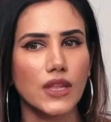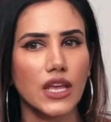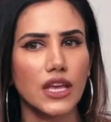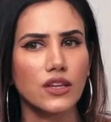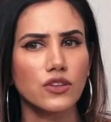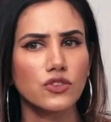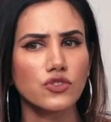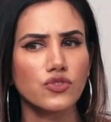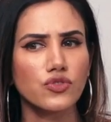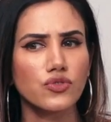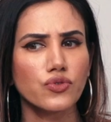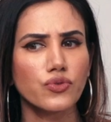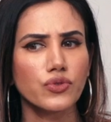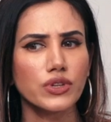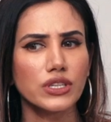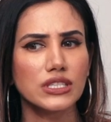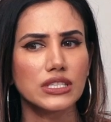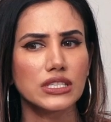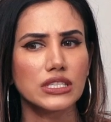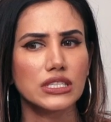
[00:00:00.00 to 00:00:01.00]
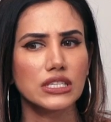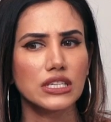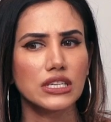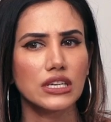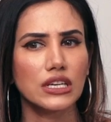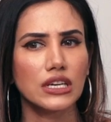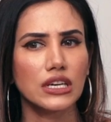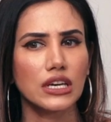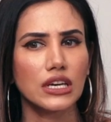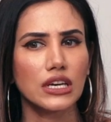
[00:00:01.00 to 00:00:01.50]

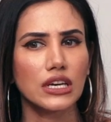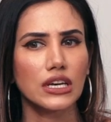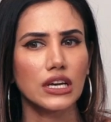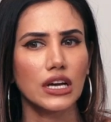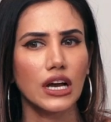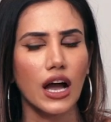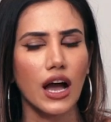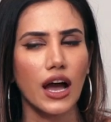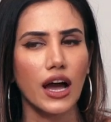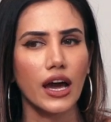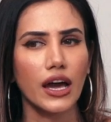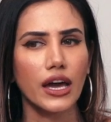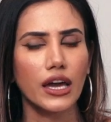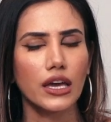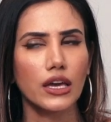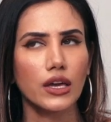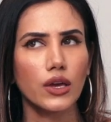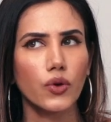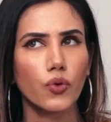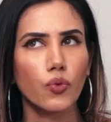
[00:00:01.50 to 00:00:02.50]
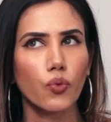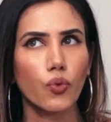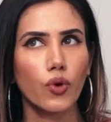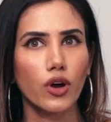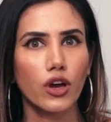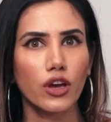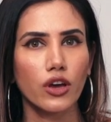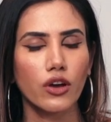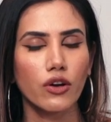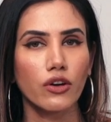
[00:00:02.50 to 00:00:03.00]
Interesting. I
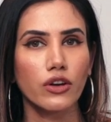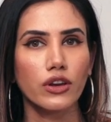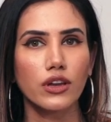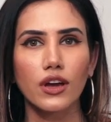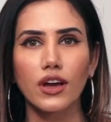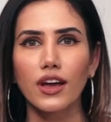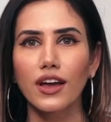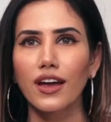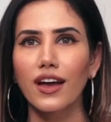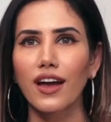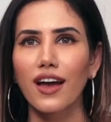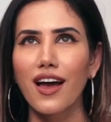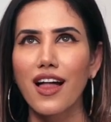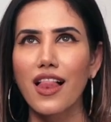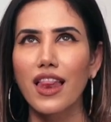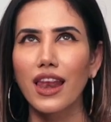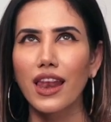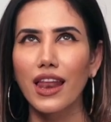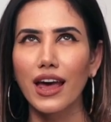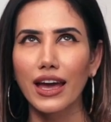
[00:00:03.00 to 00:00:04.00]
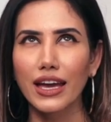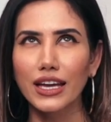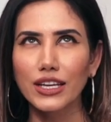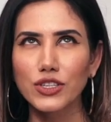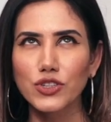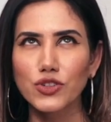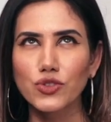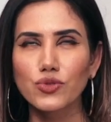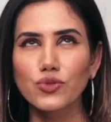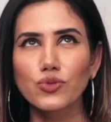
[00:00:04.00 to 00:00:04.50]
would
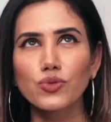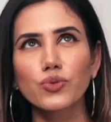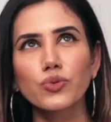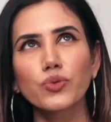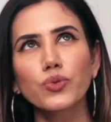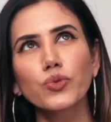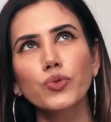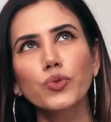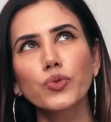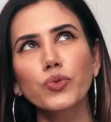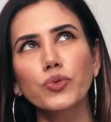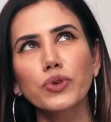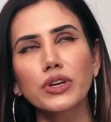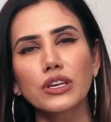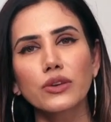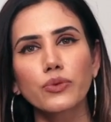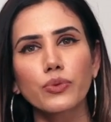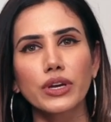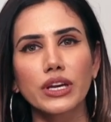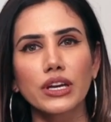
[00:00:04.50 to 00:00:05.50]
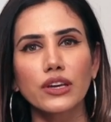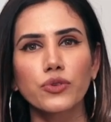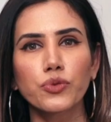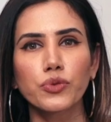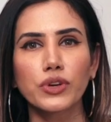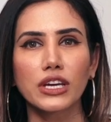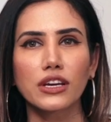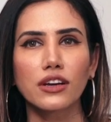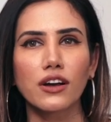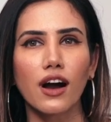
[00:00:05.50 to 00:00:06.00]
like to invade
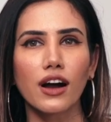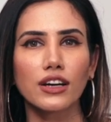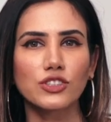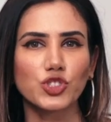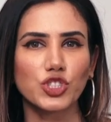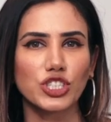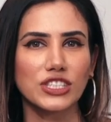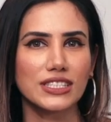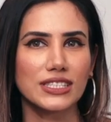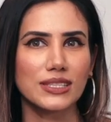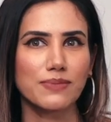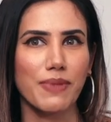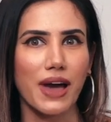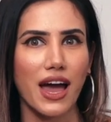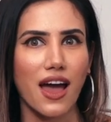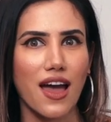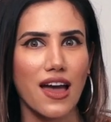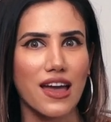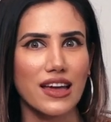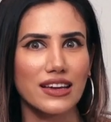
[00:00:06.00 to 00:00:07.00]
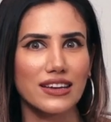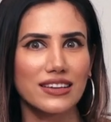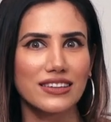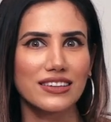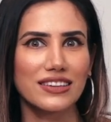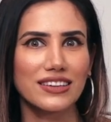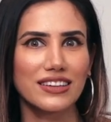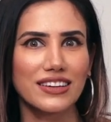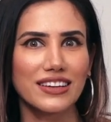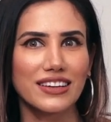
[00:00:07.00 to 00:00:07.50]
Rekhaji's bag.
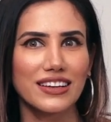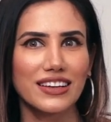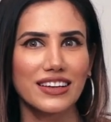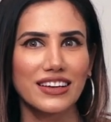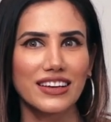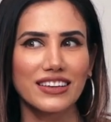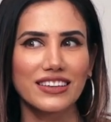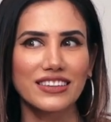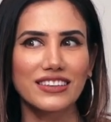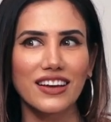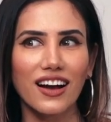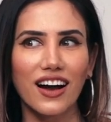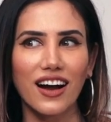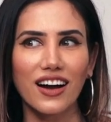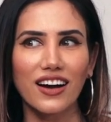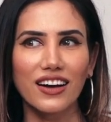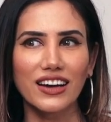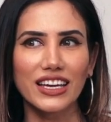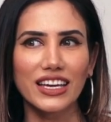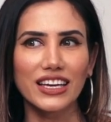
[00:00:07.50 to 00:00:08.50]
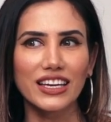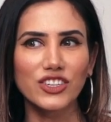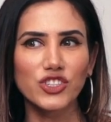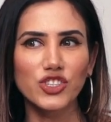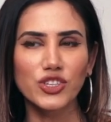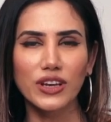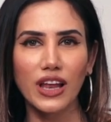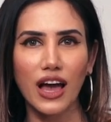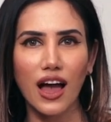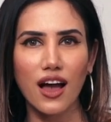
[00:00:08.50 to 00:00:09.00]
Yeah,
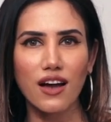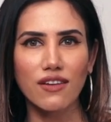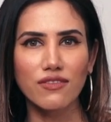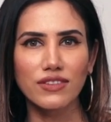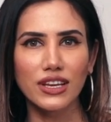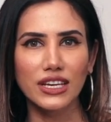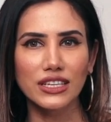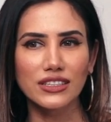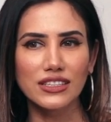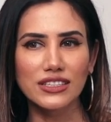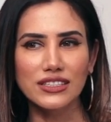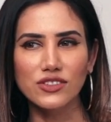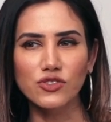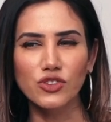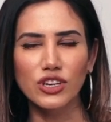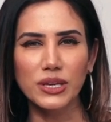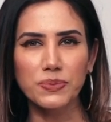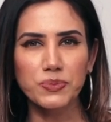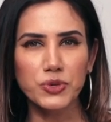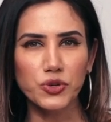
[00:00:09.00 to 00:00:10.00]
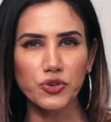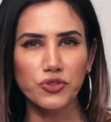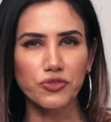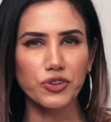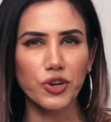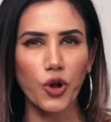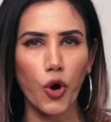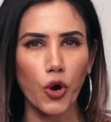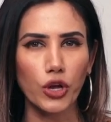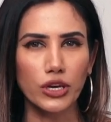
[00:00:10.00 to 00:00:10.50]
she'll have like these really
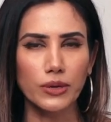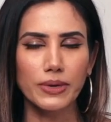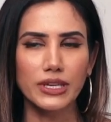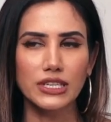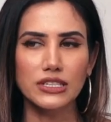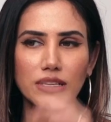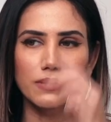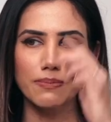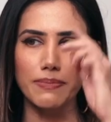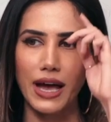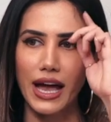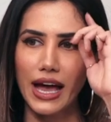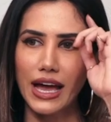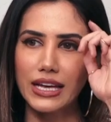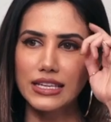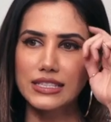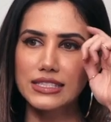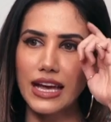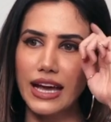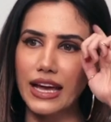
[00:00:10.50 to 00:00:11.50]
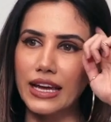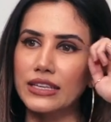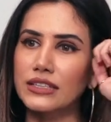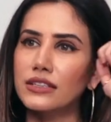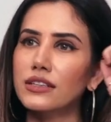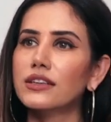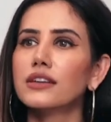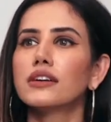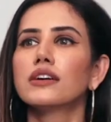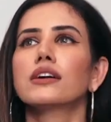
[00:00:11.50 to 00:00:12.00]
beautiful ornamental bags, and